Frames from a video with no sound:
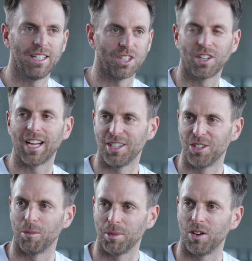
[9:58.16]
it's okay to
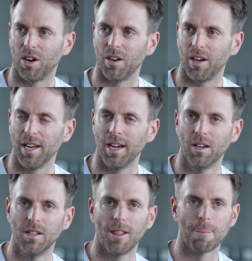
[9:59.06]
not be all right right now.
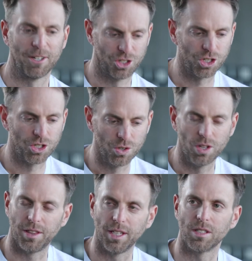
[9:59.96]
Yeah. Just do your
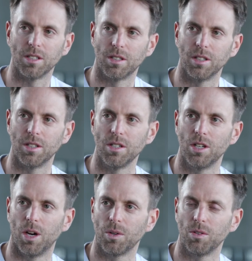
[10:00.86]
things that, that, that, you
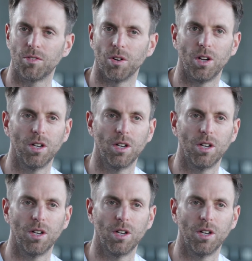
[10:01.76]
know are good for you.